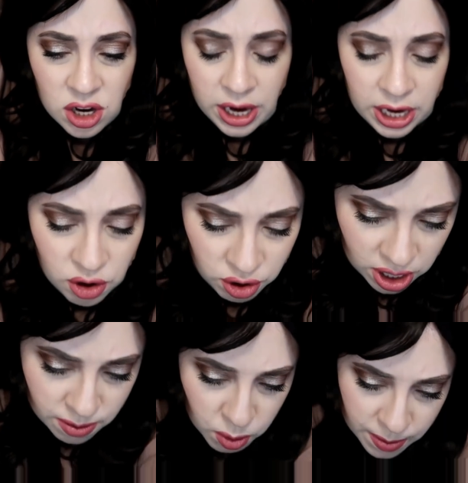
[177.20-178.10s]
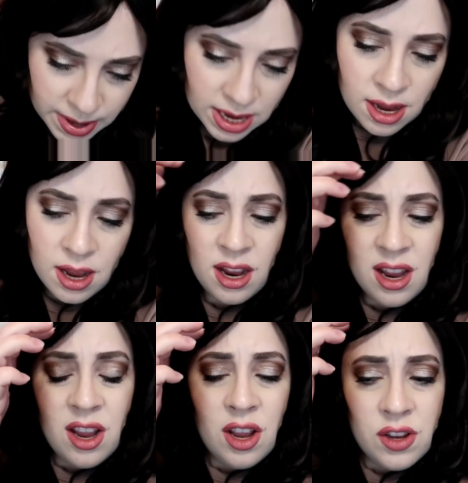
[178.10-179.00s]
not in her yet appointment.
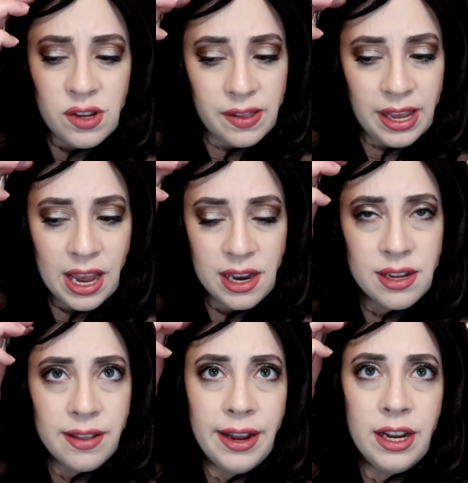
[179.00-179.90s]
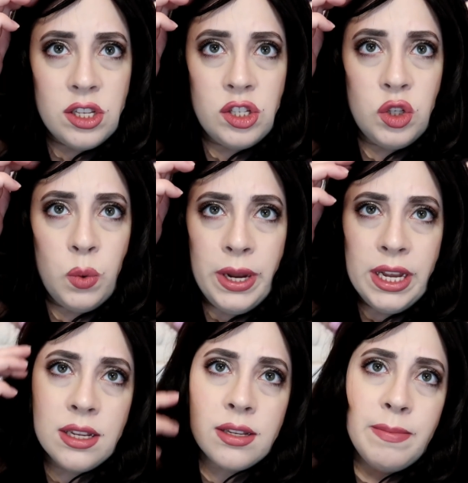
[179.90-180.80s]
So they had to like
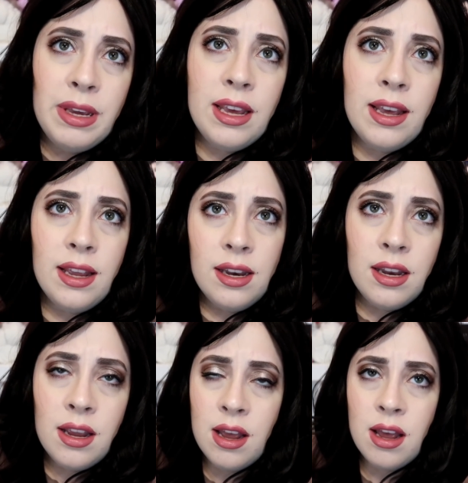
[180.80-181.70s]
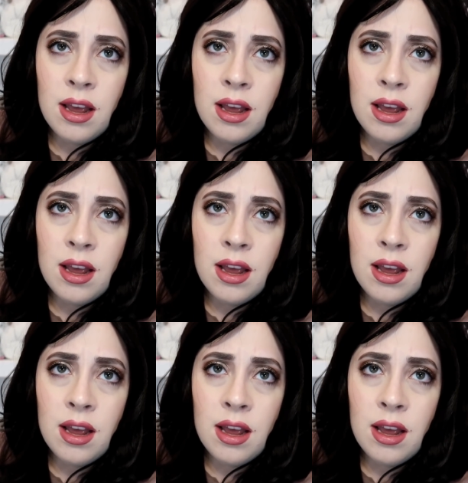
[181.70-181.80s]
squeeze me in.